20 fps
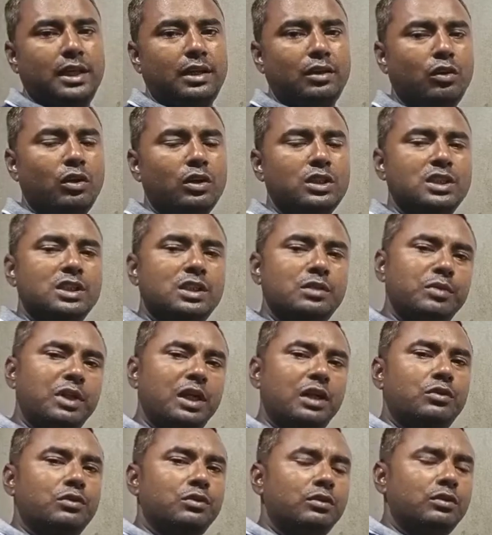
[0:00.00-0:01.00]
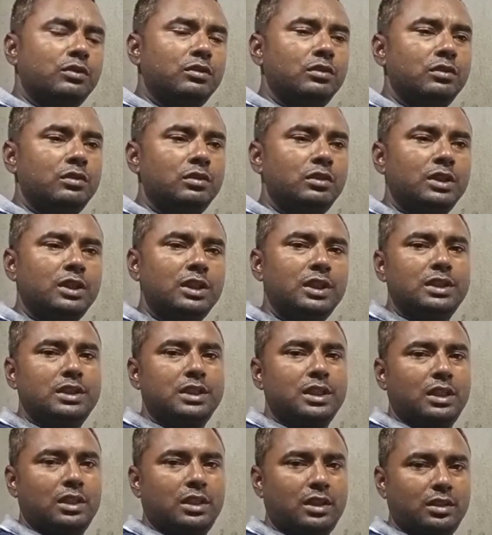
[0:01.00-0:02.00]
They are not similar to
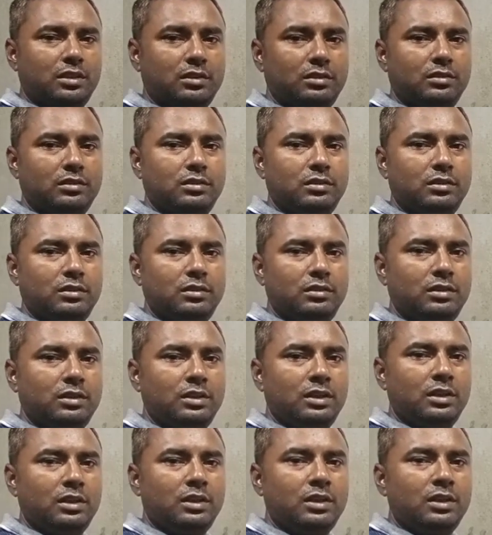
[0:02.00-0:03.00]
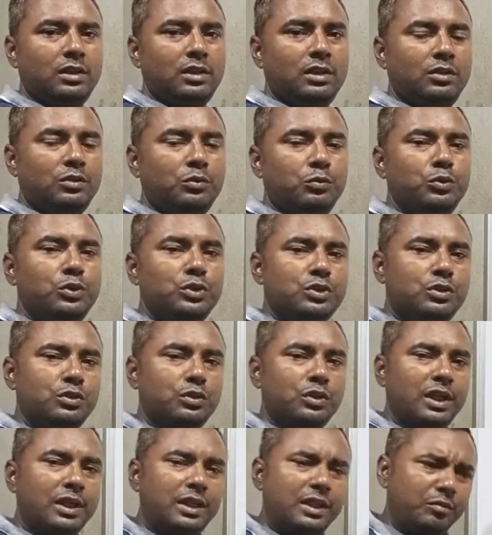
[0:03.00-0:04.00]
each other. We
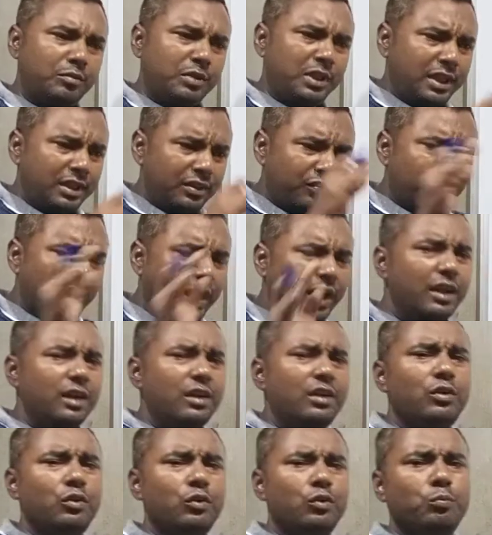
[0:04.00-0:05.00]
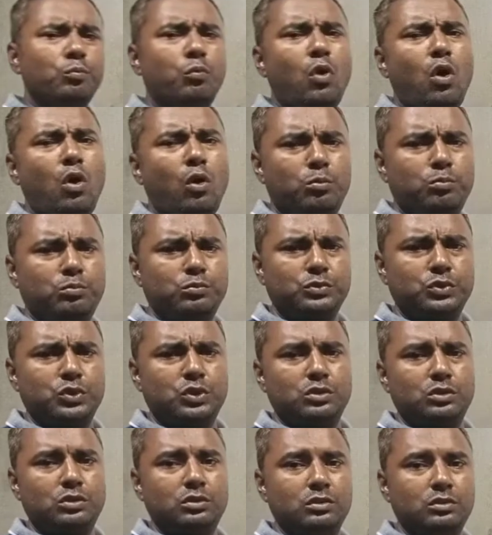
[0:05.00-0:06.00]
used to get them in different forms.